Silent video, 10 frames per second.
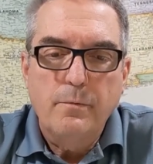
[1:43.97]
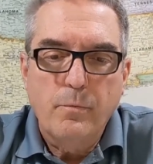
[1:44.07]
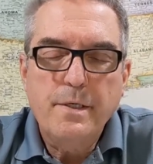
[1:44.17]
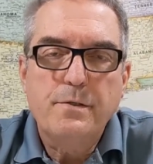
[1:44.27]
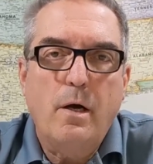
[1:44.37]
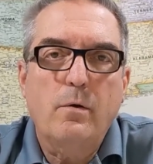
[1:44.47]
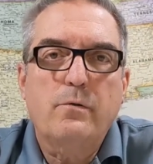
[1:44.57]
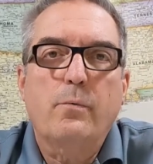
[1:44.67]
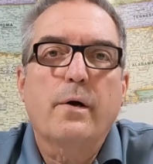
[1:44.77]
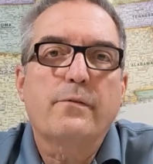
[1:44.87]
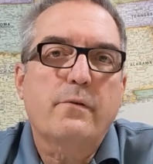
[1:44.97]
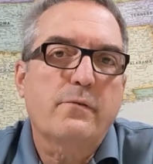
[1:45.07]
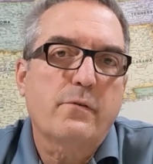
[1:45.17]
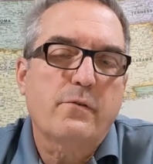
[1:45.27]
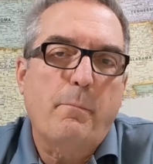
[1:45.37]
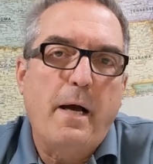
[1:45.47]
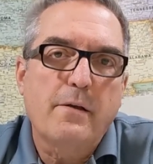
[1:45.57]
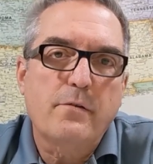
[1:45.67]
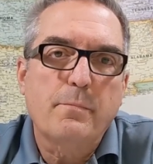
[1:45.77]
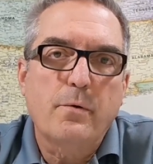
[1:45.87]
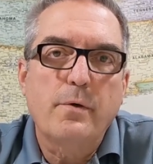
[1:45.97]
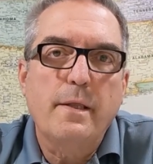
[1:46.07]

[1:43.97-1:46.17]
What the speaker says: Reach out to us because there's a possibility